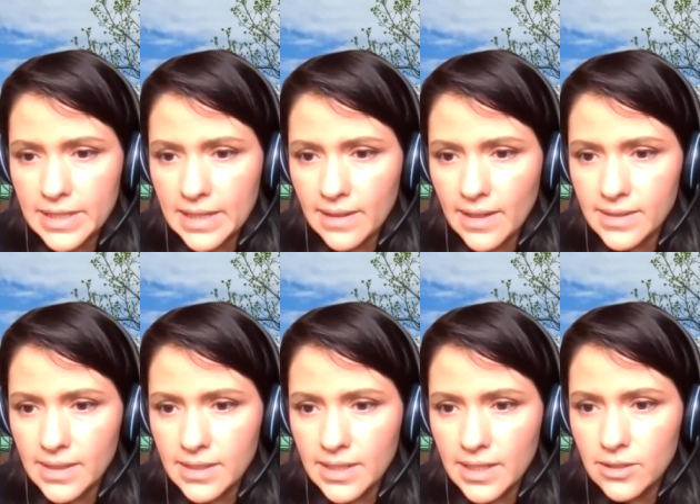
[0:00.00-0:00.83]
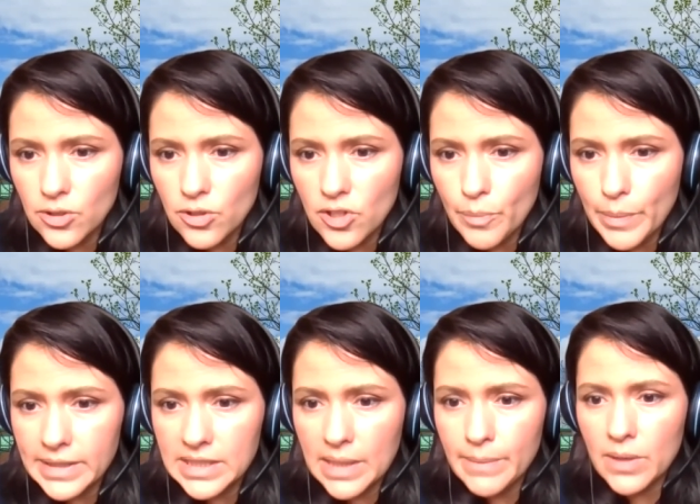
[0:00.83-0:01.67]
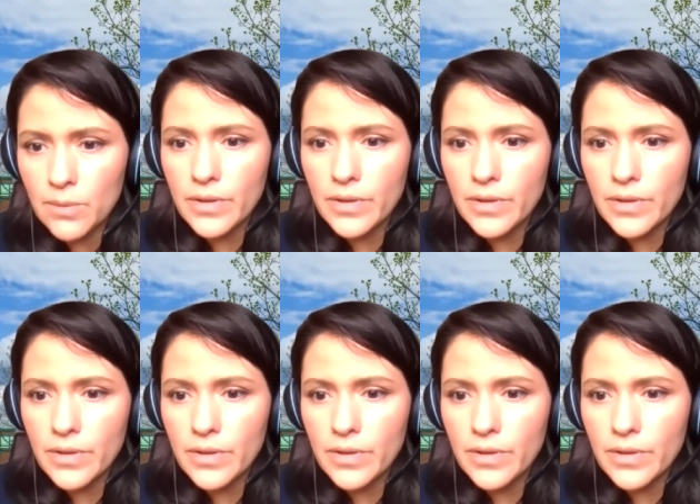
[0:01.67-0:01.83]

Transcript: to take the S A T due to the pandemic?